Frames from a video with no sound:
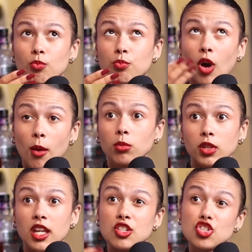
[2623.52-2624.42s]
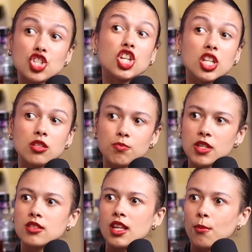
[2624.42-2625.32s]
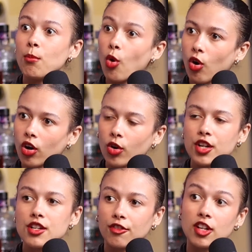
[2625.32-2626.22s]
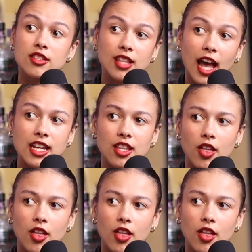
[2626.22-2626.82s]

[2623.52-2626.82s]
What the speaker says: probably and should be seeing more or a different side to